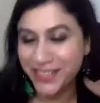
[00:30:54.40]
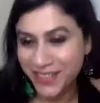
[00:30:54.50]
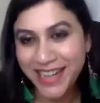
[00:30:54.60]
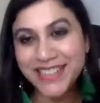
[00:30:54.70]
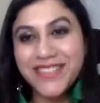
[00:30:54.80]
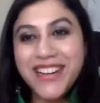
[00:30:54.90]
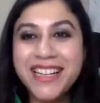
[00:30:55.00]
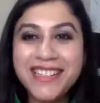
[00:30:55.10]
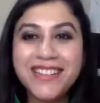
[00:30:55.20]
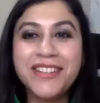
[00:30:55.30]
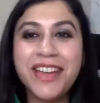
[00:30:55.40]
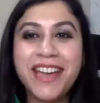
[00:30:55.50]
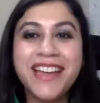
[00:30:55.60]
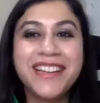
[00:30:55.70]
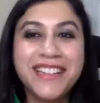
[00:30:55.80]
right, right.
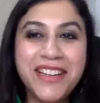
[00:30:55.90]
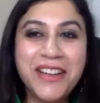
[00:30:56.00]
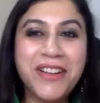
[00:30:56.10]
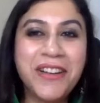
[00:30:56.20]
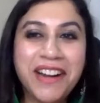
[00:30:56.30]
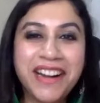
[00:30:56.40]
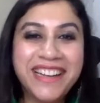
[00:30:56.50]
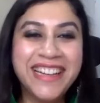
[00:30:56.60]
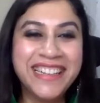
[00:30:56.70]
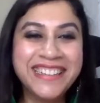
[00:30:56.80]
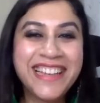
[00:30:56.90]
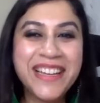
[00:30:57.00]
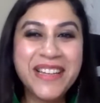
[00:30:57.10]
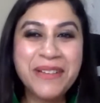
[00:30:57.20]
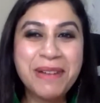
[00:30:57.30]
Okay, got it.
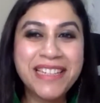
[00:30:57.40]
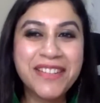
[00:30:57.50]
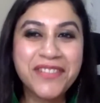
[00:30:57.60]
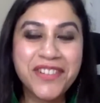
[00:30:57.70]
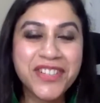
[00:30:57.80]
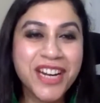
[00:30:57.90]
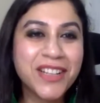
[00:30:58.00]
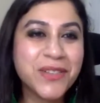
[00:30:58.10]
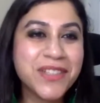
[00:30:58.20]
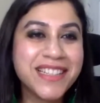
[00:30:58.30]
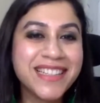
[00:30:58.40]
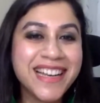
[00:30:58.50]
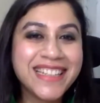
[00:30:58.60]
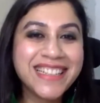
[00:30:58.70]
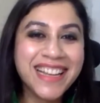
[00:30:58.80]
Thank you, Maitli, for sharing those
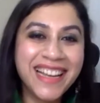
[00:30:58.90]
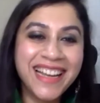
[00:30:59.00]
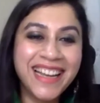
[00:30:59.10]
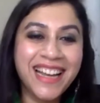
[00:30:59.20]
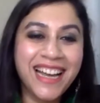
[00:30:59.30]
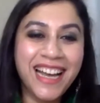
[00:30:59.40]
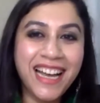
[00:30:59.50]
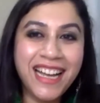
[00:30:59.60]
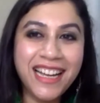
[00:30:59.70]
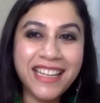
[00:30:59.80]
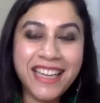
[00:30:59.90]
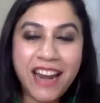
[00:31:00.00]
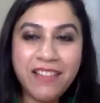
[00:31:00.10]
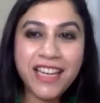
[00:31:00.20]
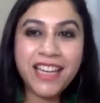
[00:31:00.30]
insights.
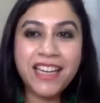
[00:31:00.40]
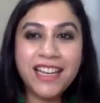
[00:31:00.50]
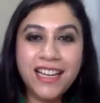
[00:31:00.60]
Gary,